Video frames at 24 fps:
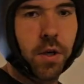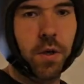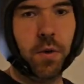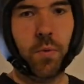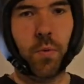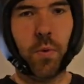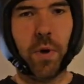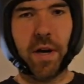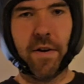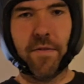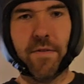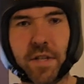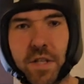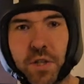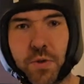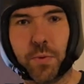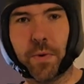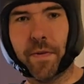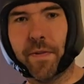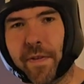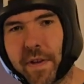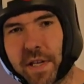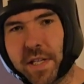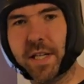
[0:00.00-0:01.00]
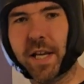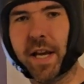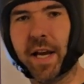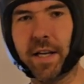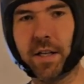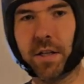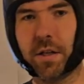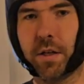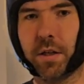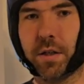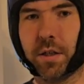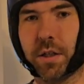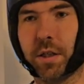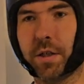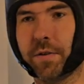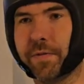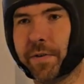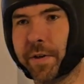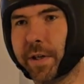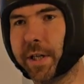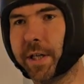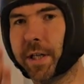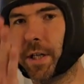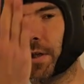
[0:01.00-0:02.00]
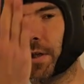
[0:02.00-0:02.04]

Whereas with this headguard, if I